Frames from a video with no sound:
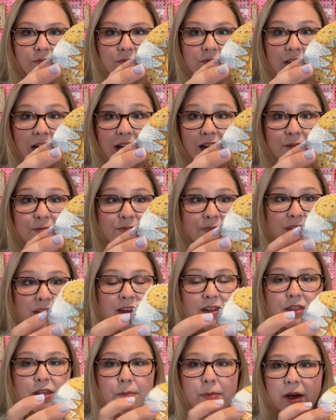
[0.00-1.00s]
yeah,
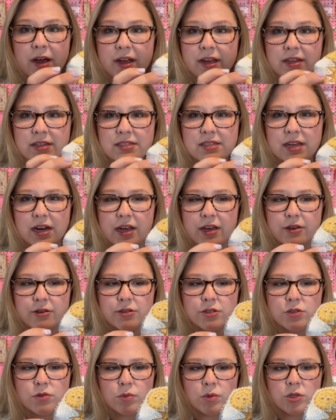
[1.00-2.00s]
the buttons that I
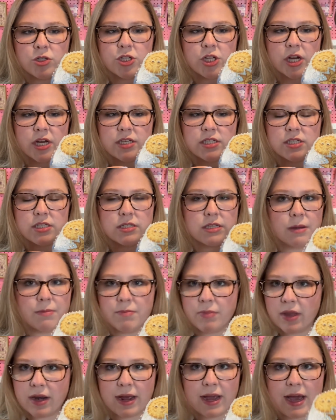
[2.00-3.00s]
used were just some
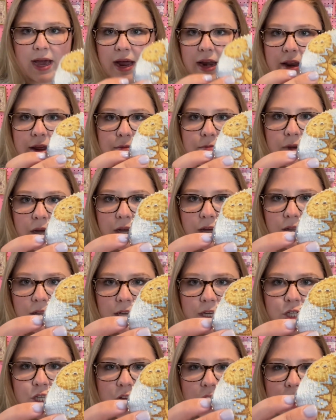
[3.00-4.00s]
that I had in my
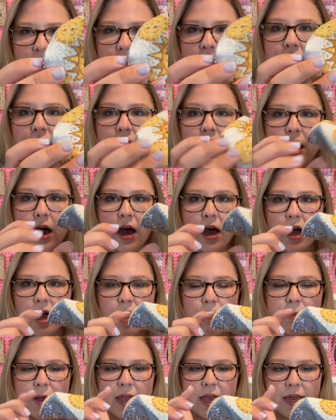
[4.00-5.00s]
collection,
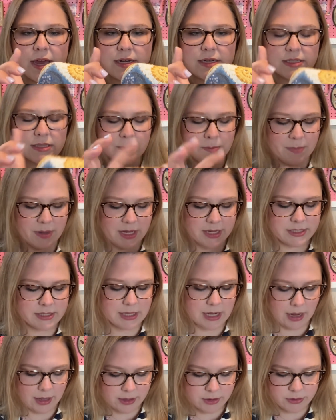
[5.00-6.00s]
and the beads
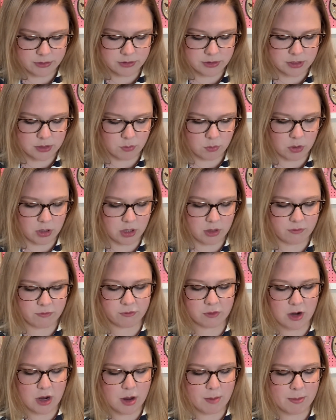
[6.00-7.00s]
that I used were
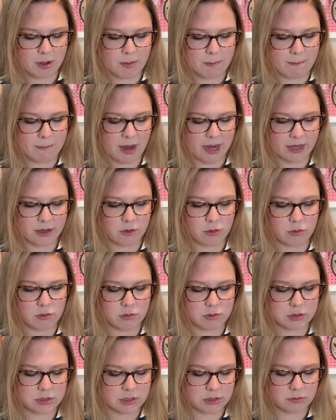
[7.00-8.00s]
from
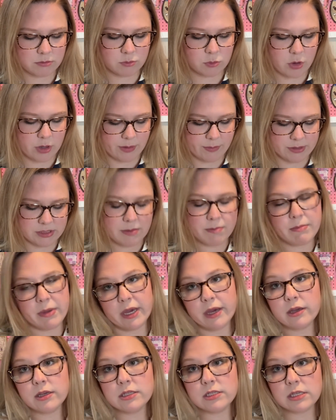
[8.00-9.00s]
Michael's. Well, it was a
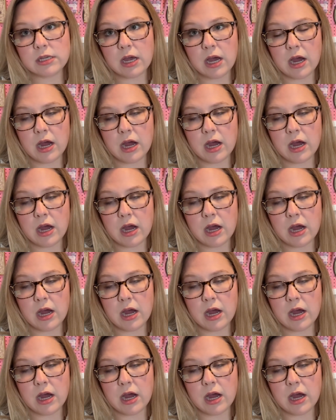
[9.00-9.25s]
mix.